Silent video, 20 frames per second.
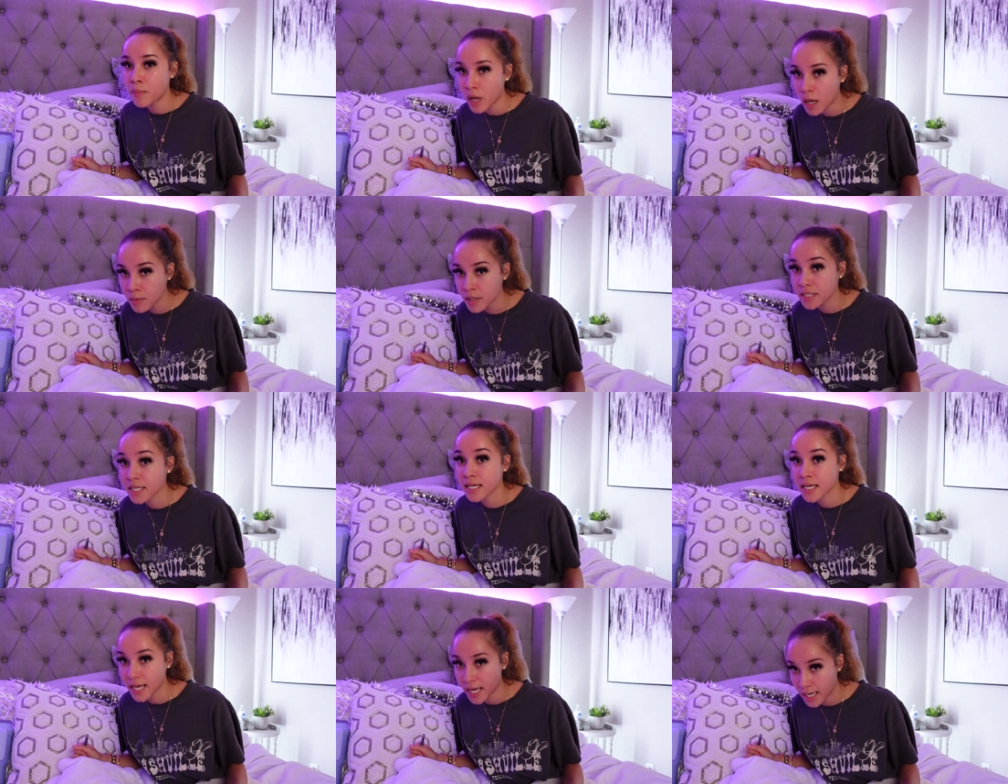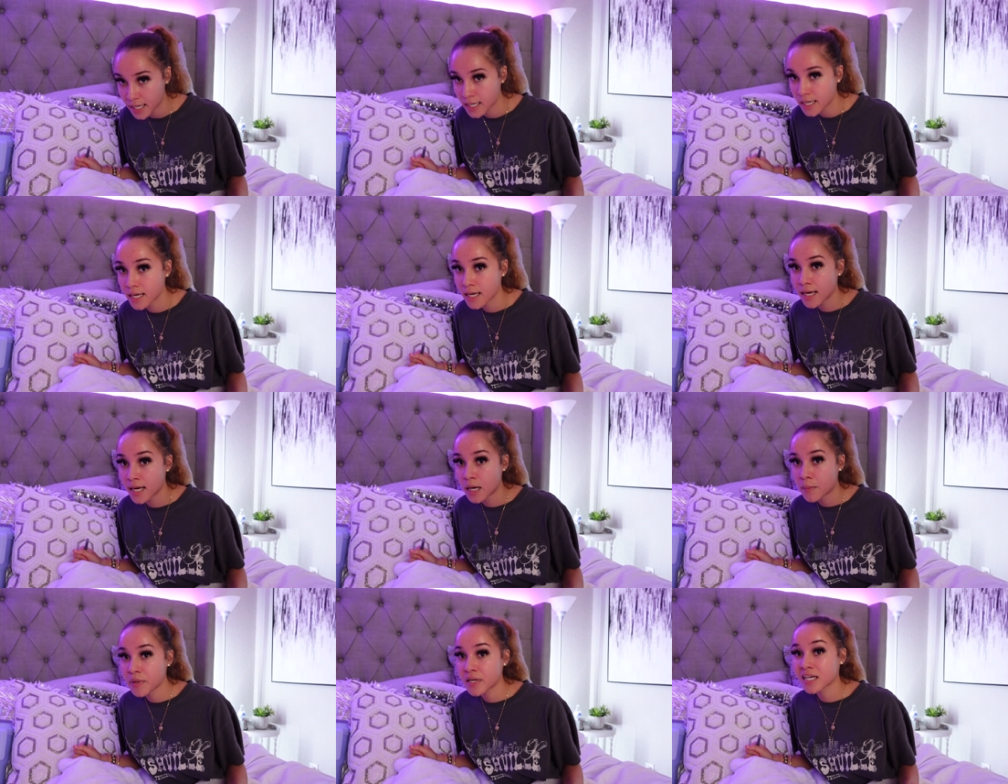public again,
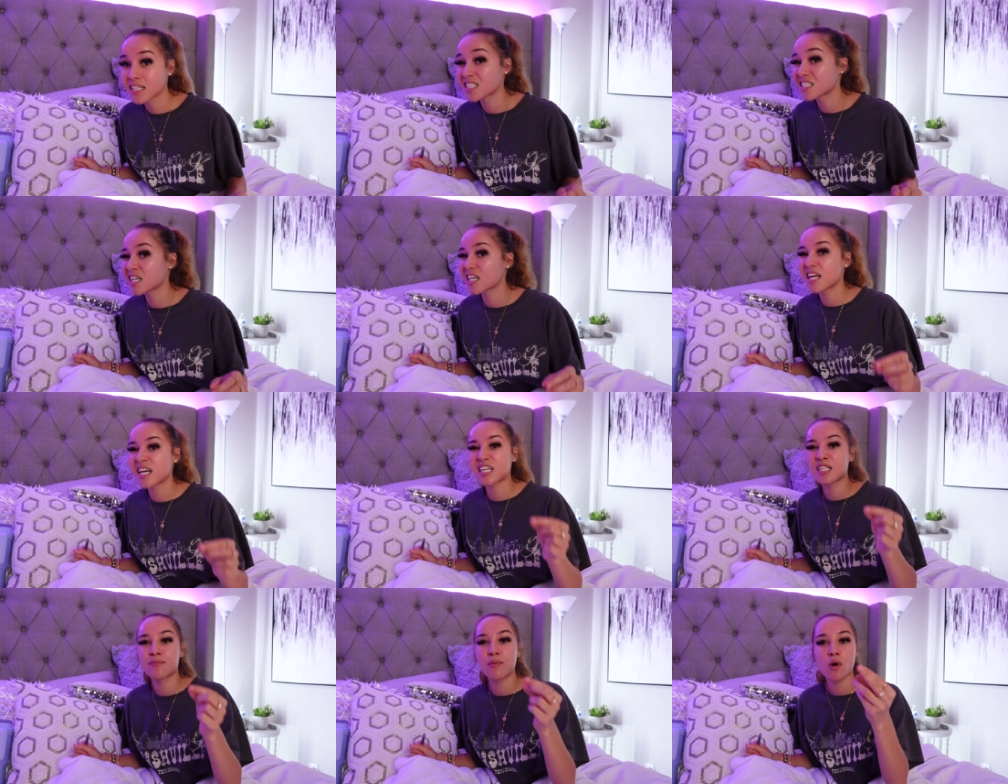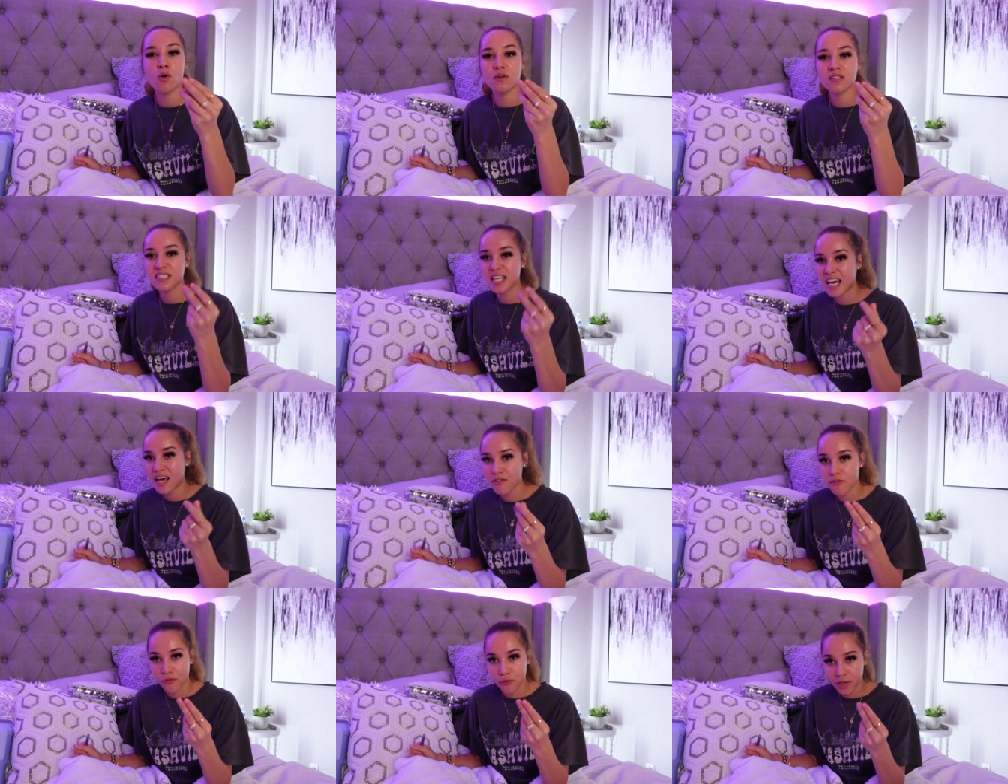because it's gonna expose
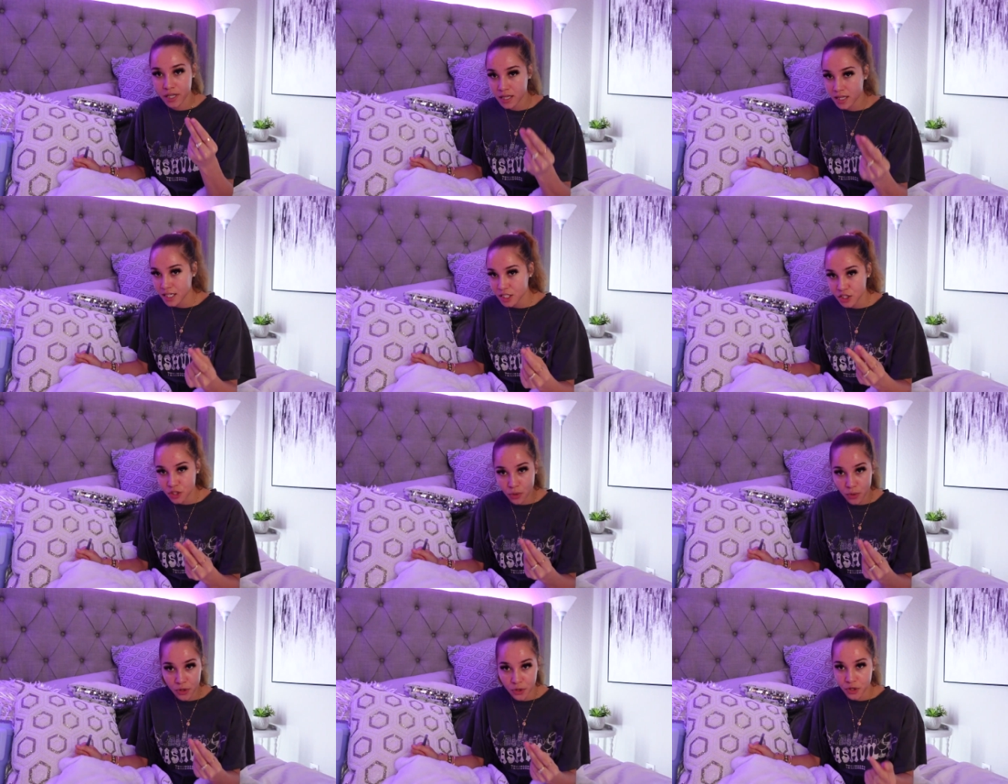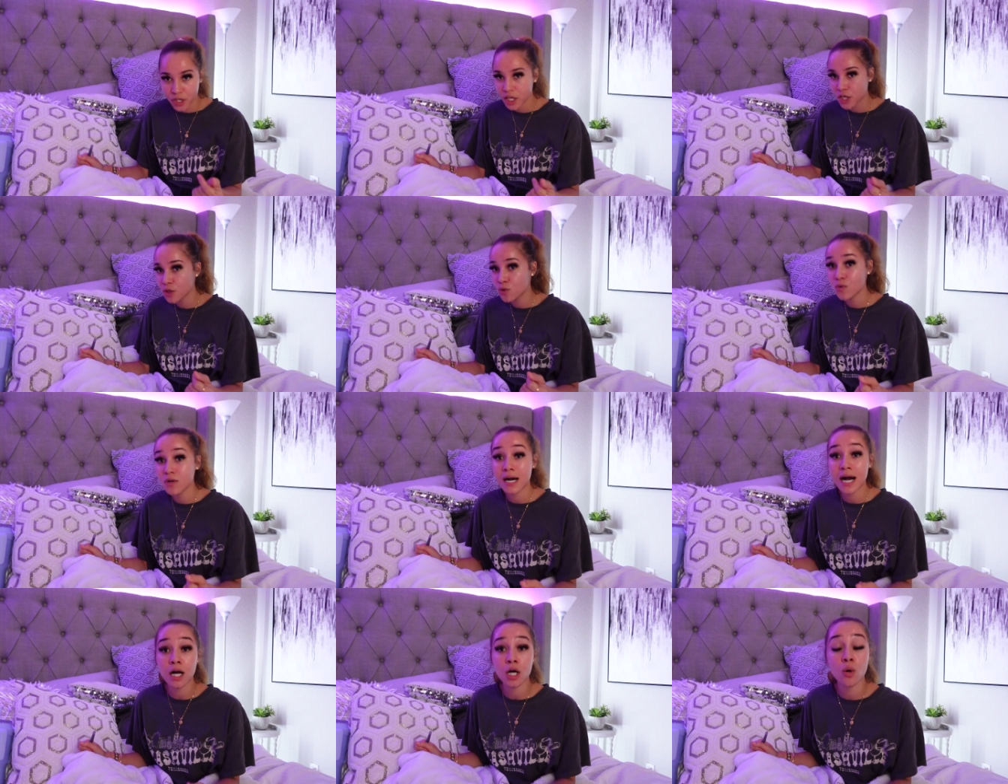every little thing
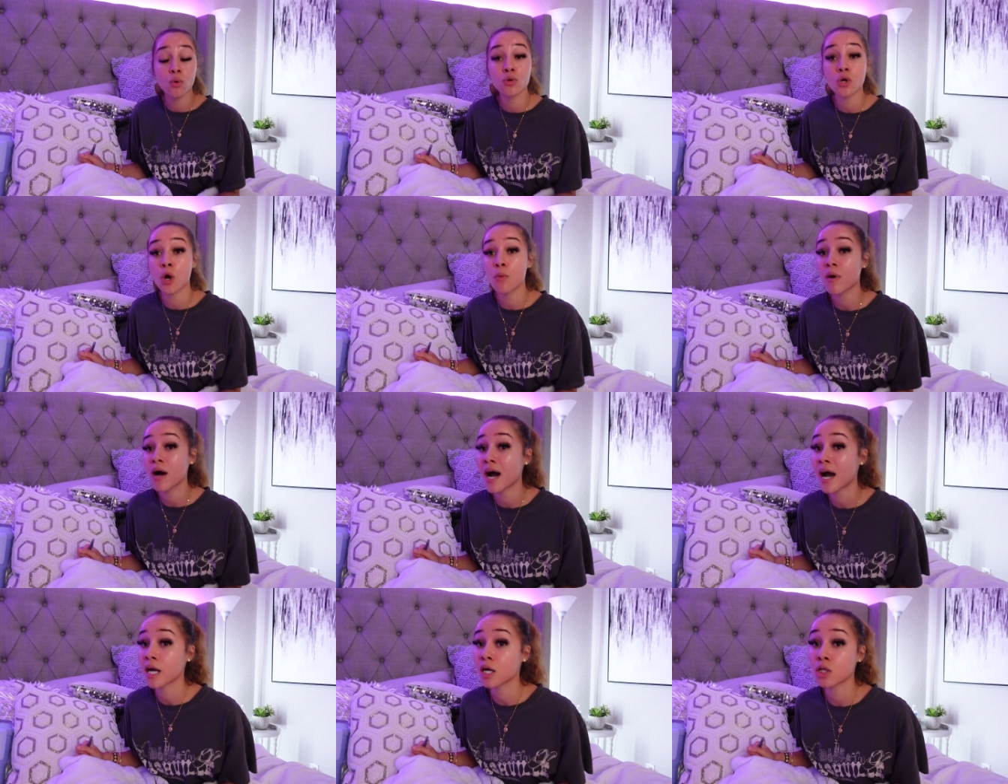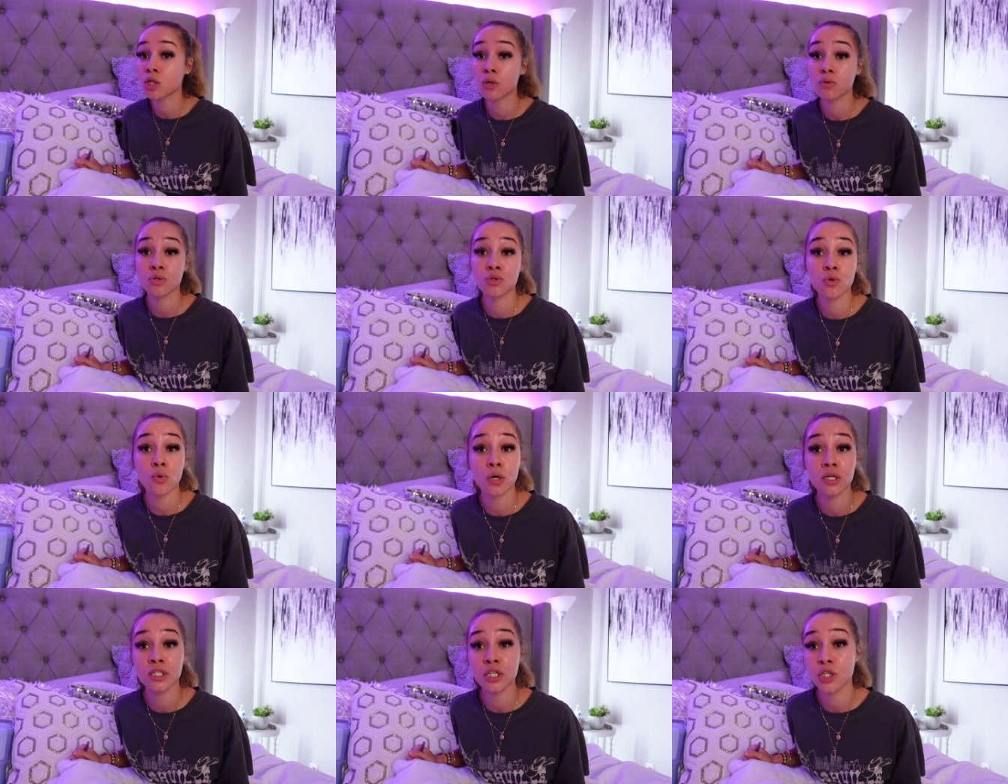you got going on behind closed
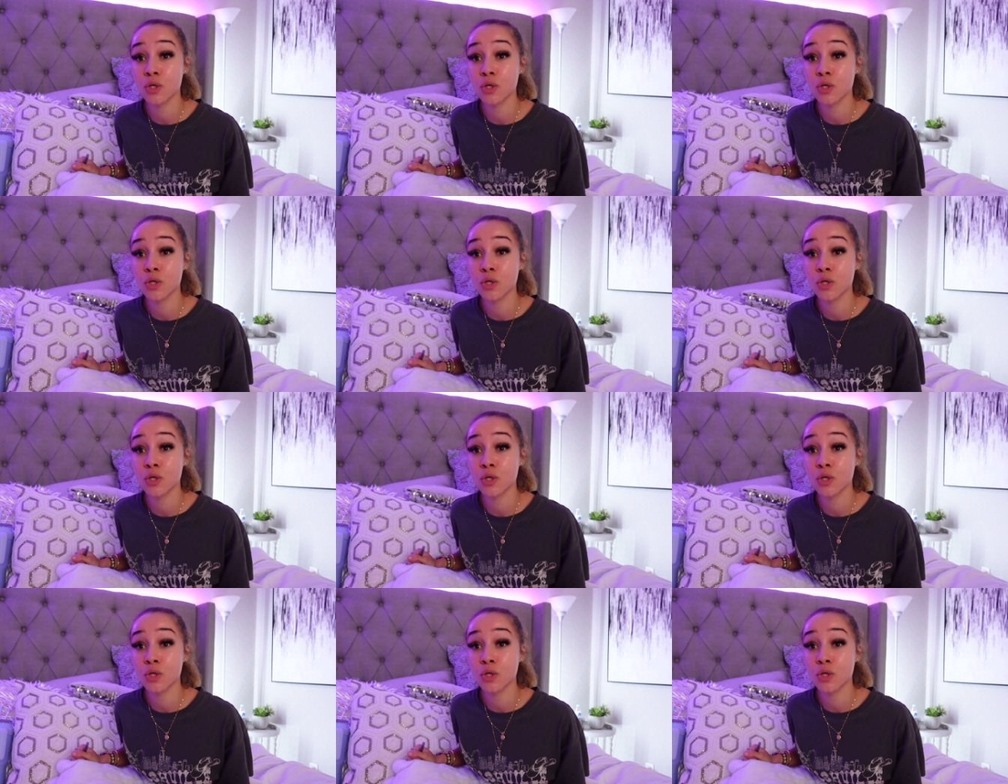doors,